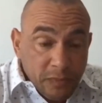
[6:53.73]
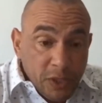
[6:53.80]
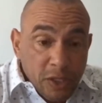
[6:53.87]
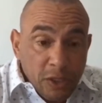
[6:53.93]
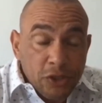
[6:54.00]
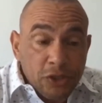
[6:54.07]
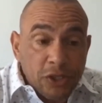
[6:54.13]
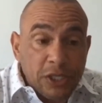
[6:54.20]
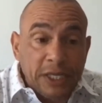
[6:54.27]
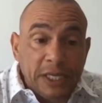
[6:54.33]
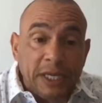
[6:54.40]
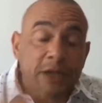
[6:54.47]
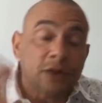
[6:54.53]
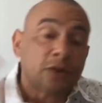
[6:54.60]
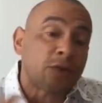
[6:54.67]
you're going to
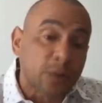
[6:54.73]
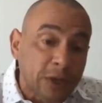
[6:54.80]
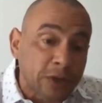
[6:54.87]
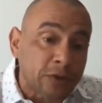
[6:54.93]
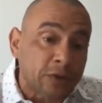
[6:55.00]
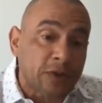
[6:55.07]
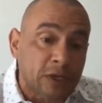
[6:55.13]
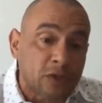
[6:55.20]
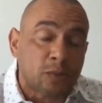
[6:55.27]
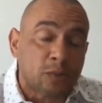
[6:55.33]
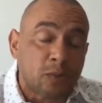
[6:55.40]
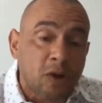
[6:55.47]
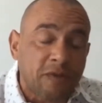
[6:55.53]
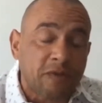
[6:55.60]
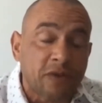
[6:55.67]
get your $300,000
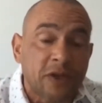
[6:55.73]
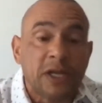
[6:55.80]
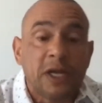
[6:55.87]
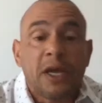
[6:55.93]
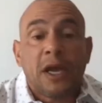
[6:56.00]
profit,